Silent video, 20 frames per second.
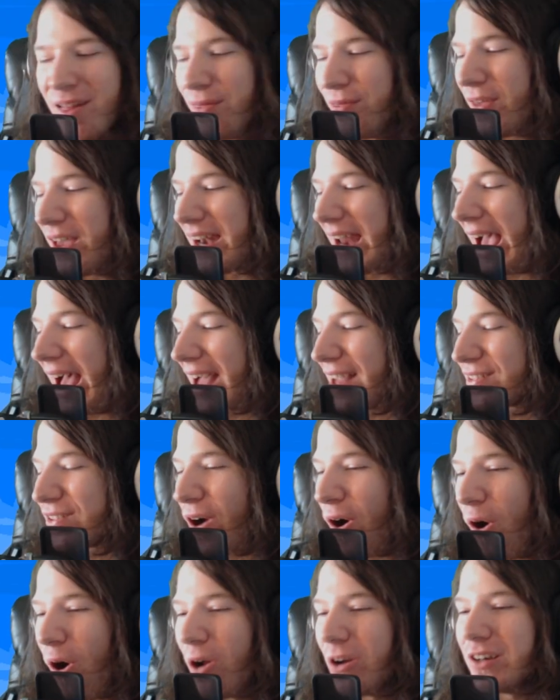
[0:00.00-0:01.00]
that has
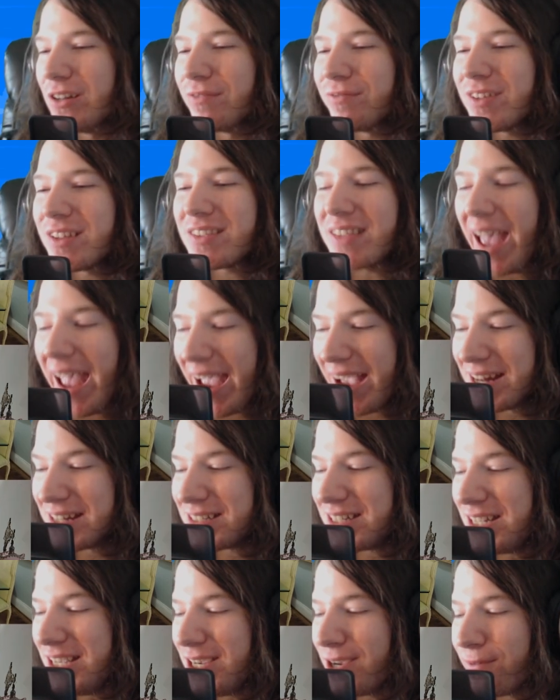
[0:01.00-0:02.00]
all of this
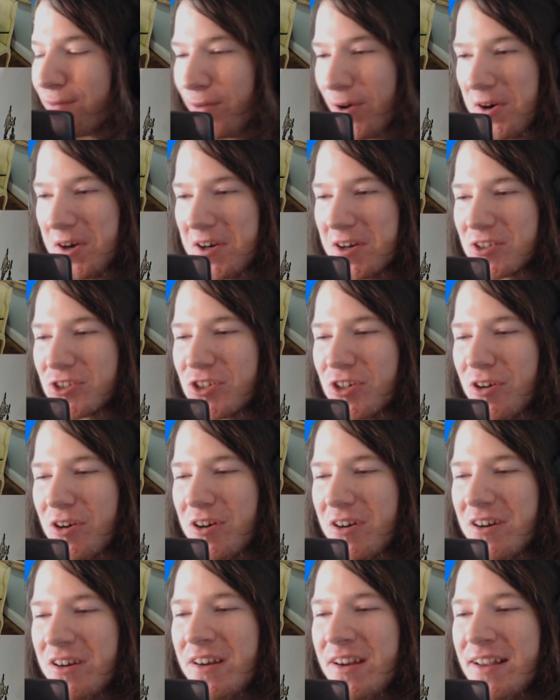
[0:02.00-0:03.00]
antique
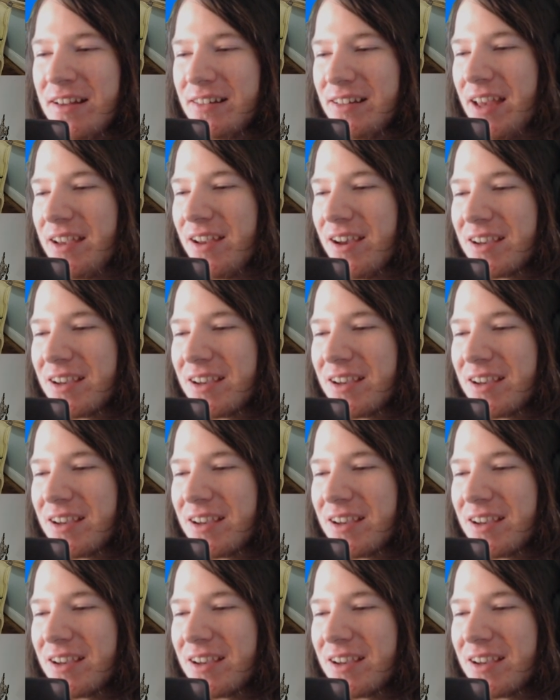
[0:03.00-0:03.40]
furniture, like